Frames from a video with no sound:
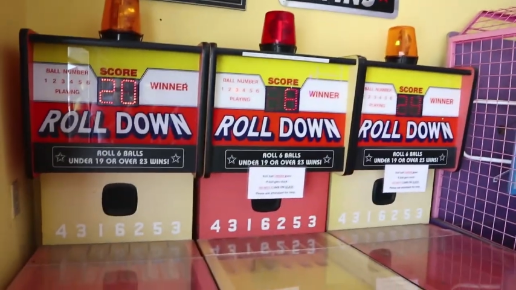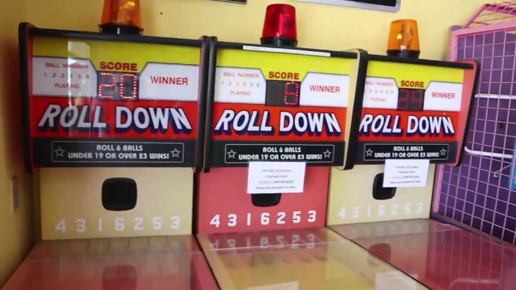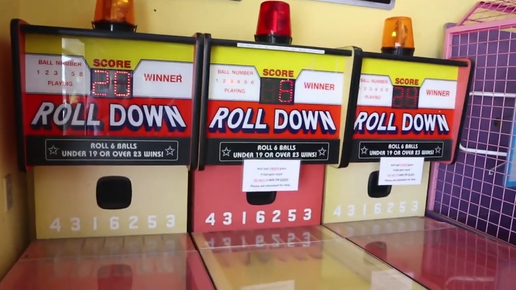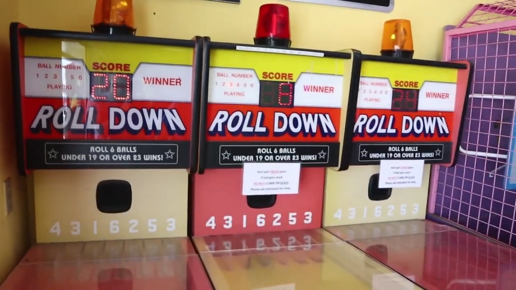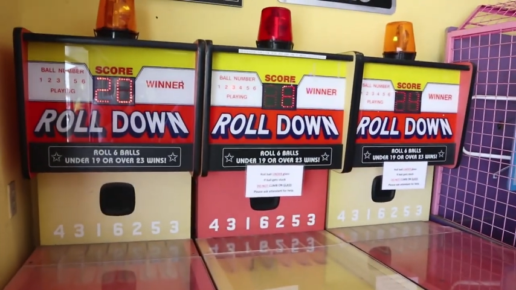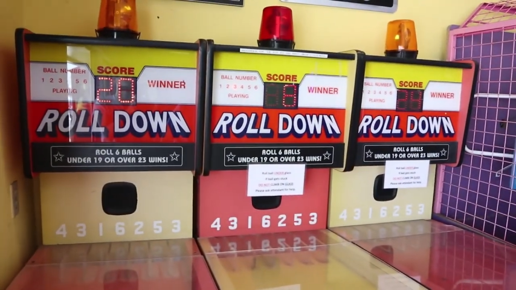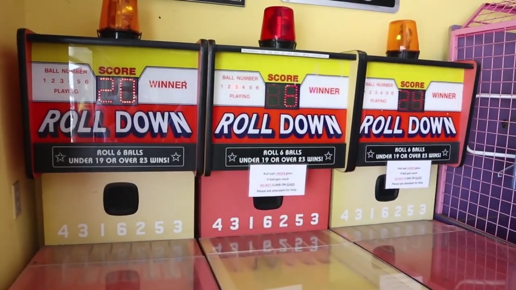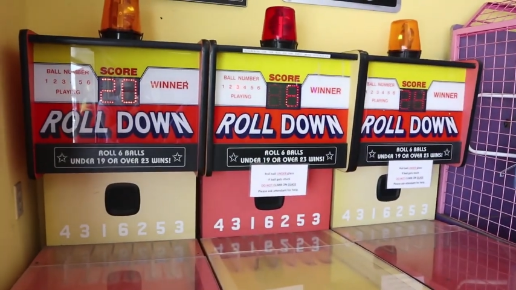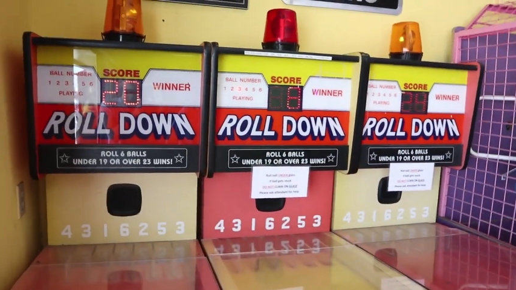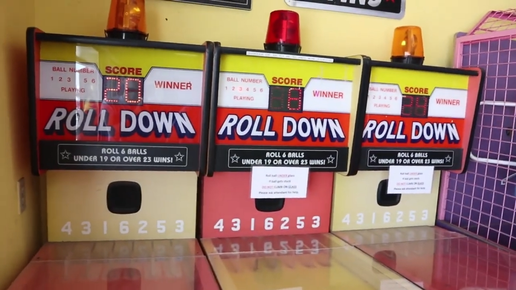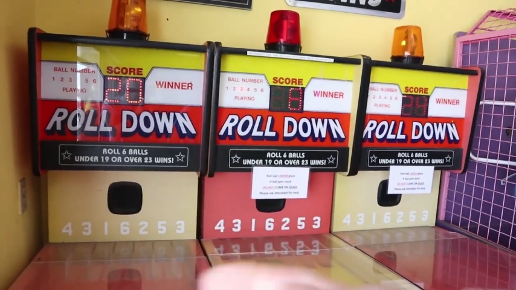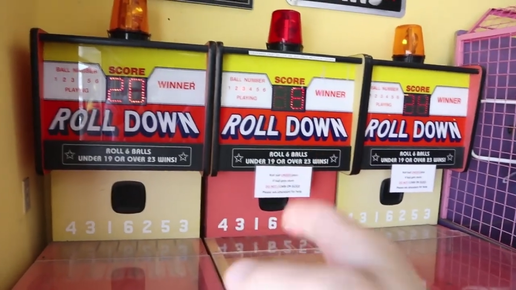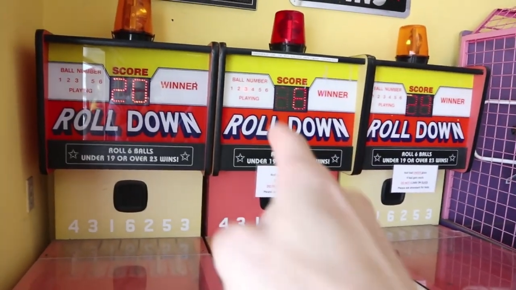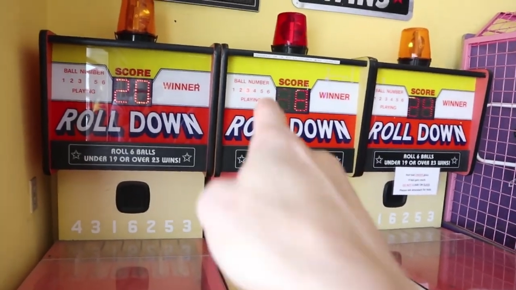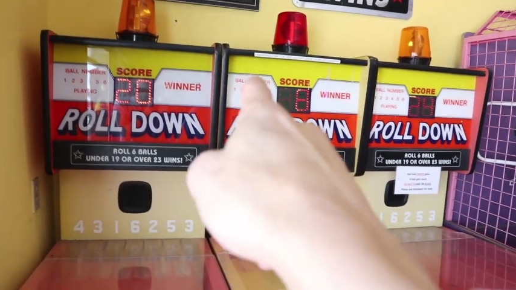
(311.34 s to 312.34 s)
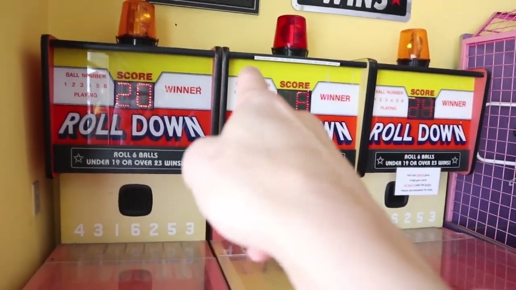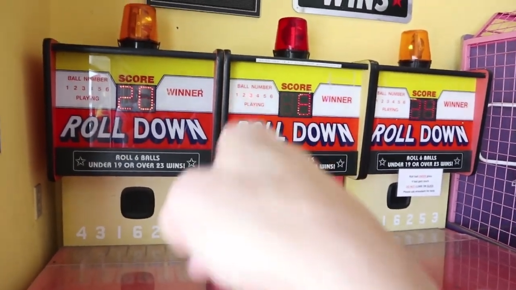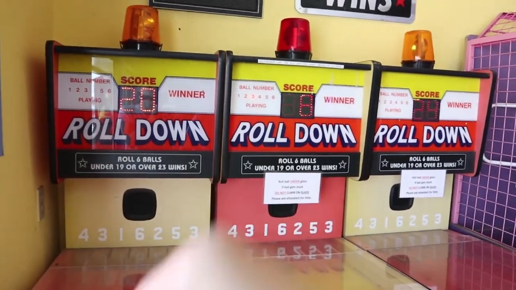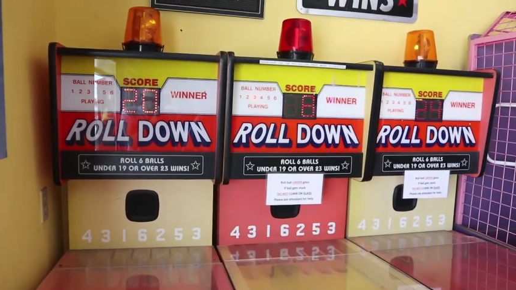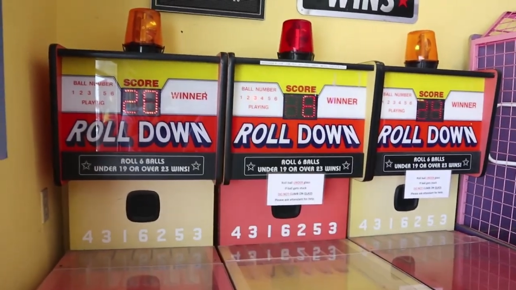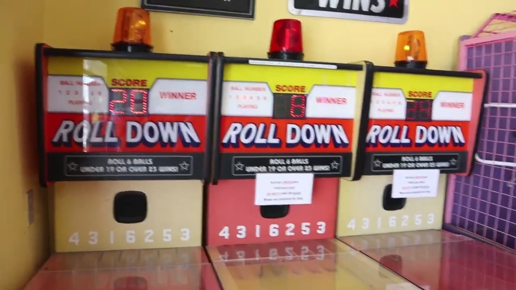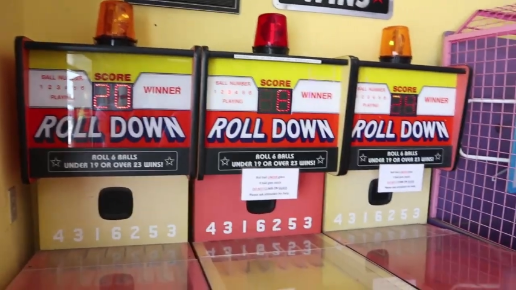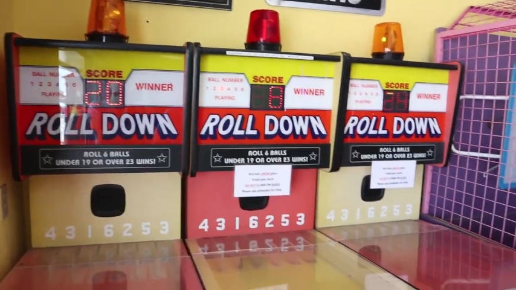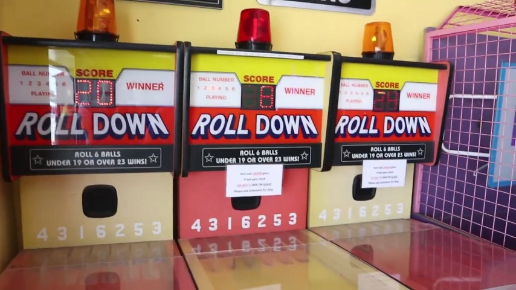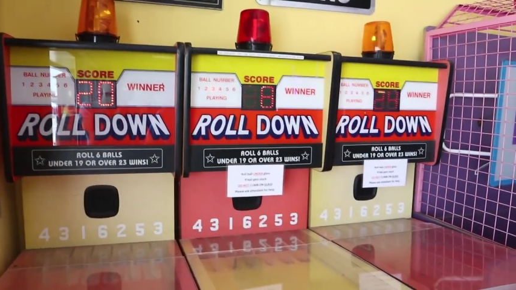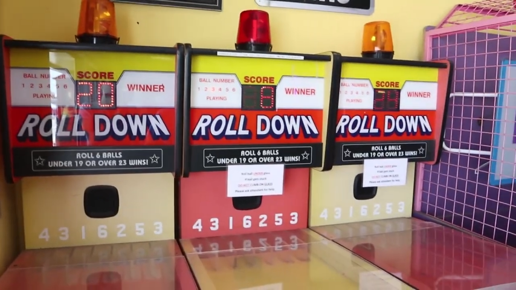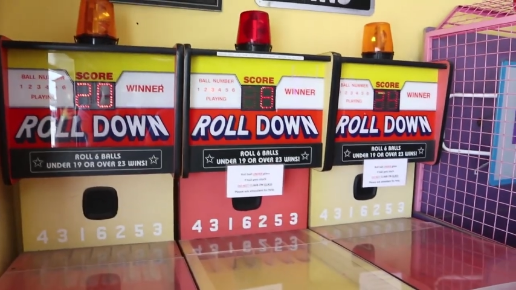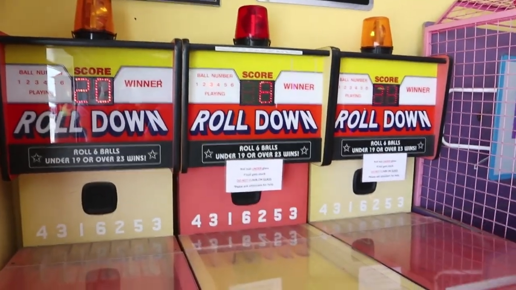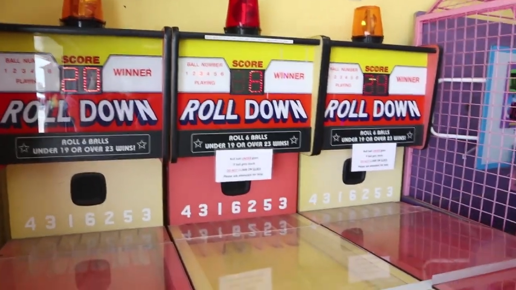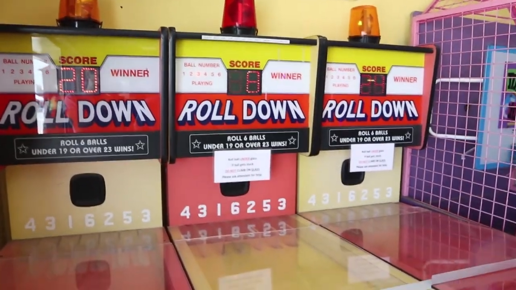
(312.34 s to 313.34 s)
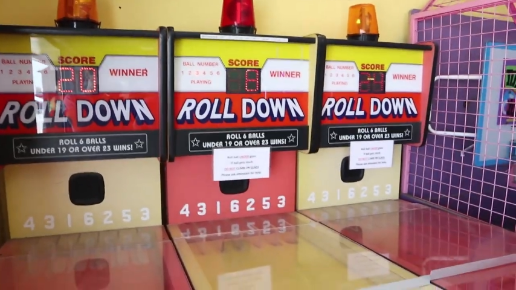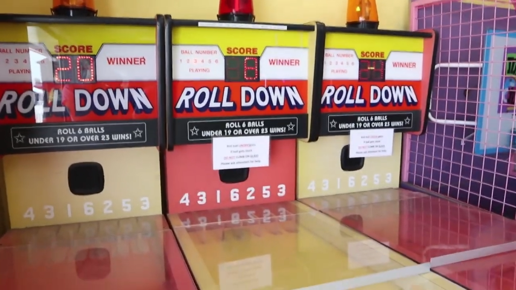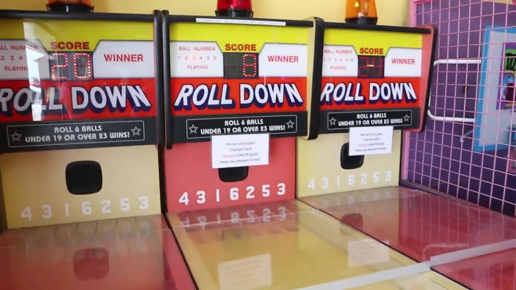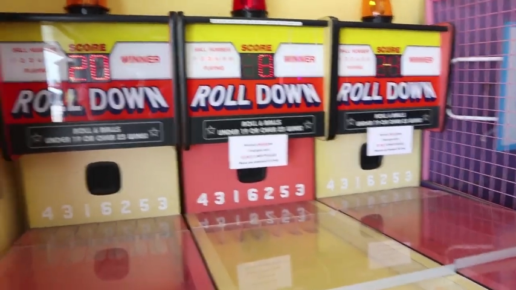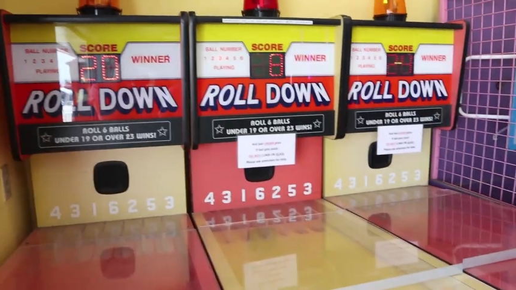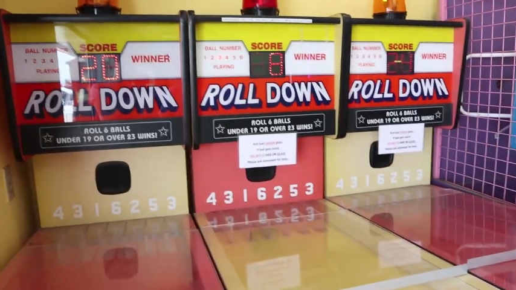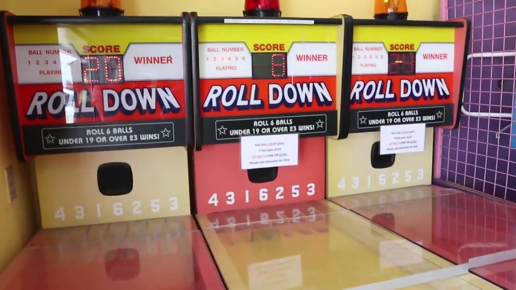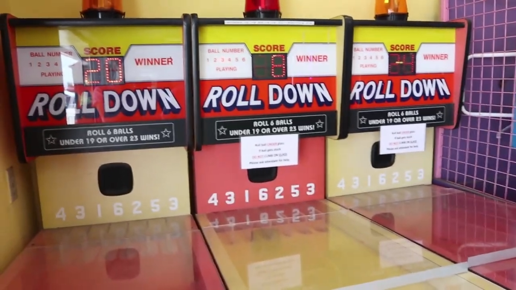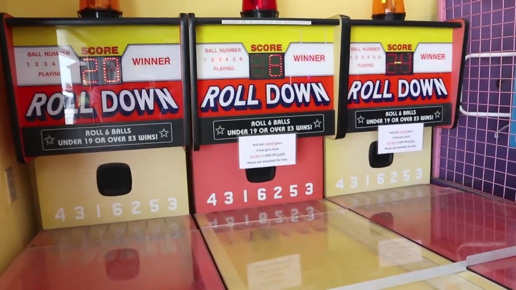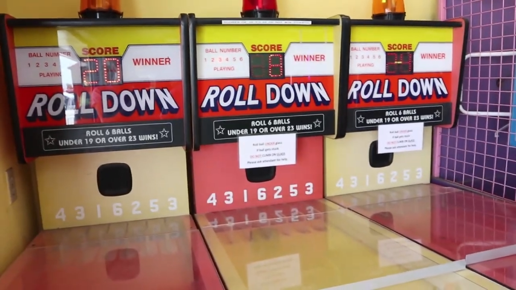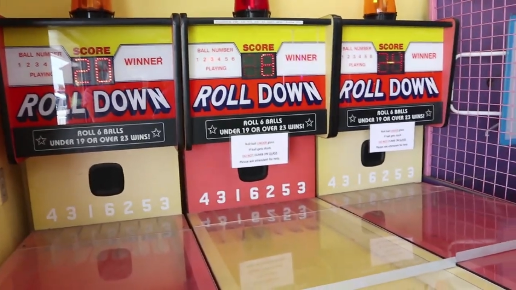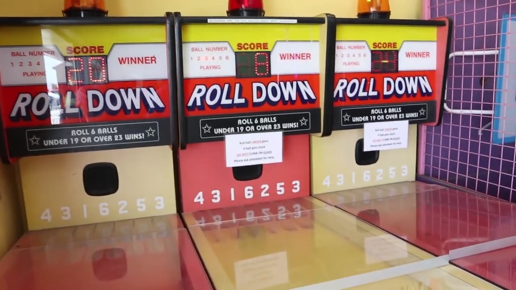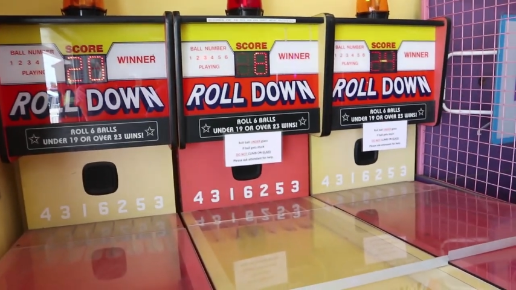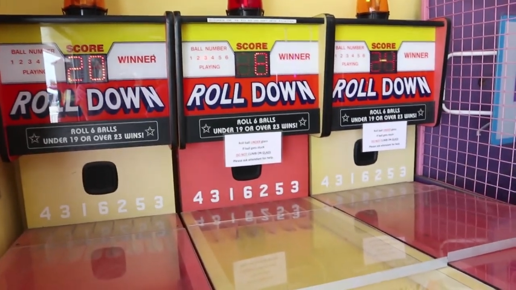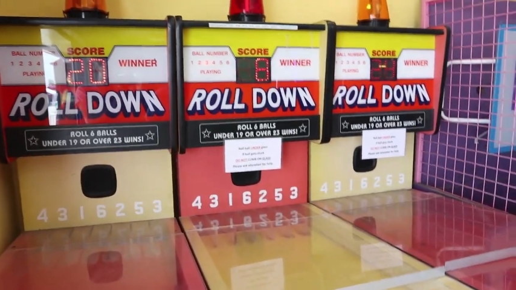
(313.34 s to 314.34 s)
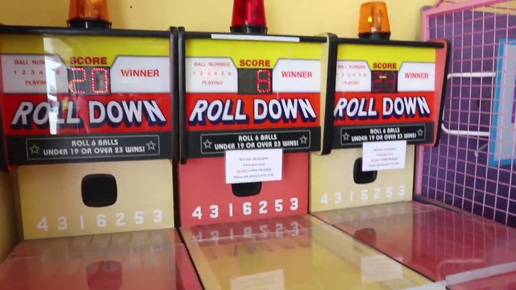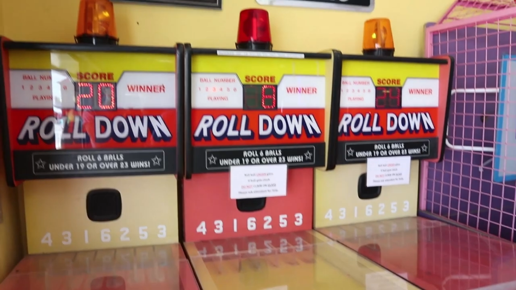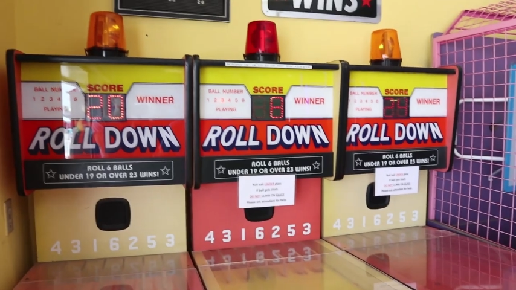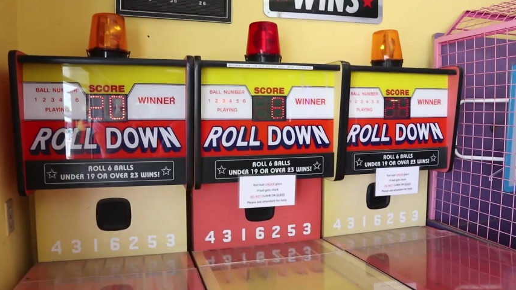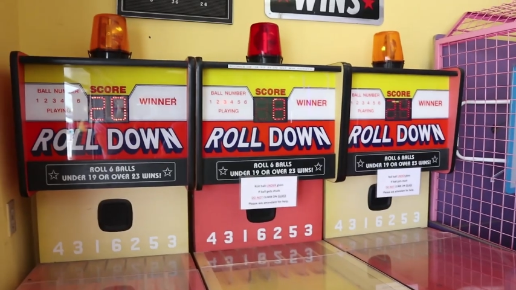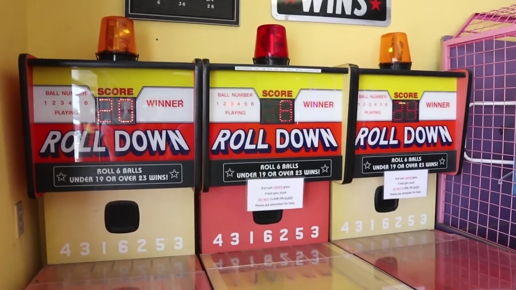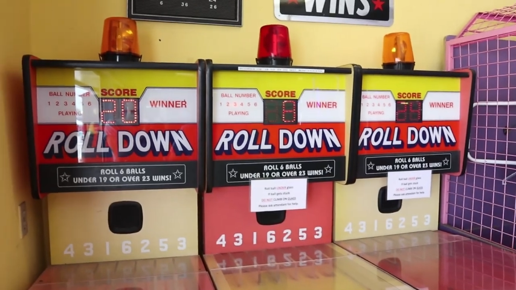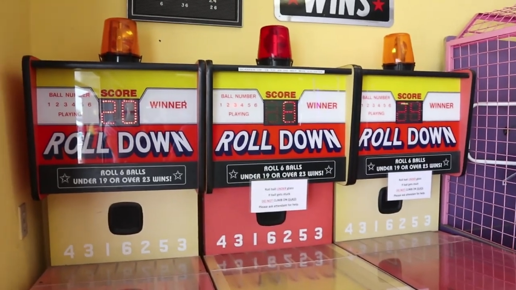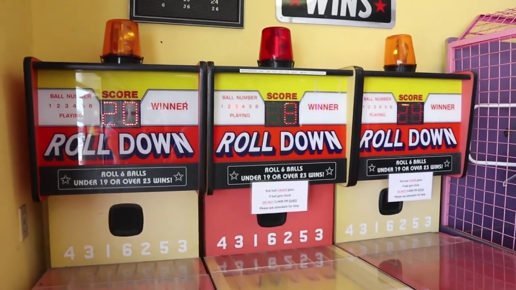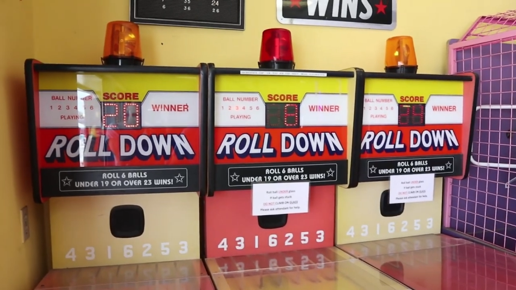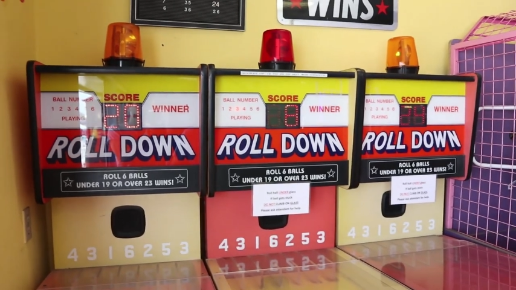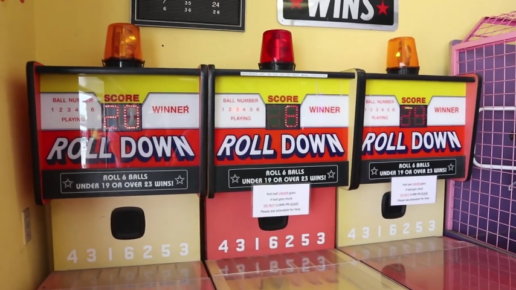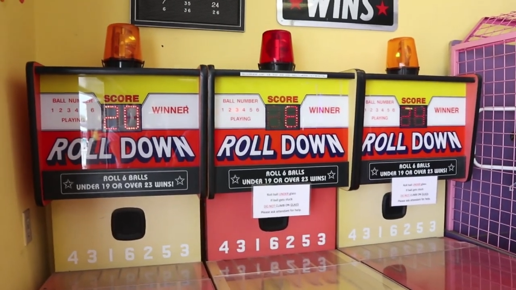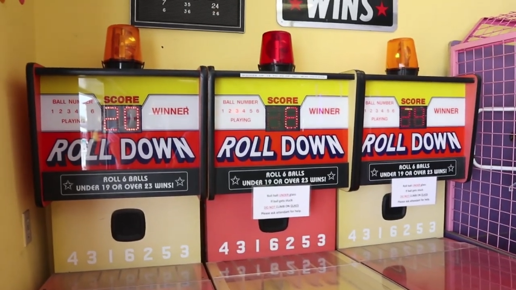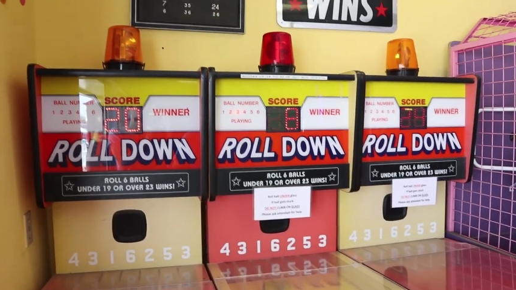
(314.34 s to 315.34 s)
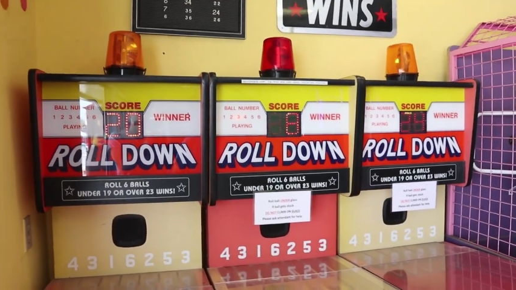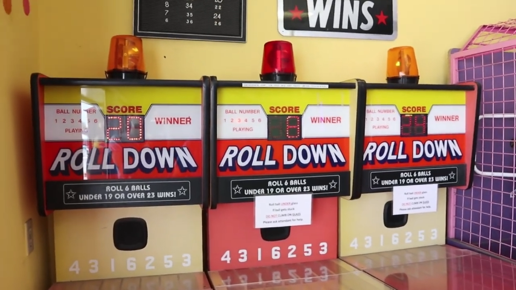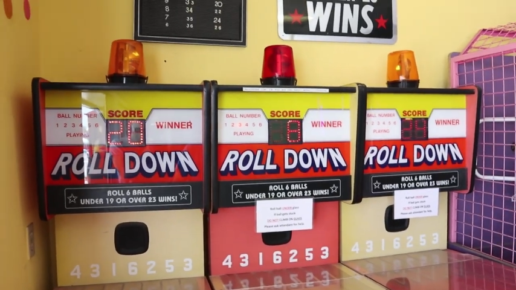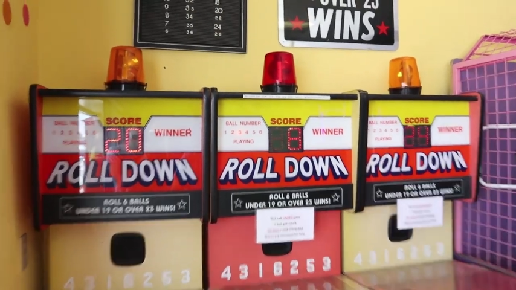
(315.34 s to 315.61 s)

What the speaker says: No face is visible, so there are no lips to read.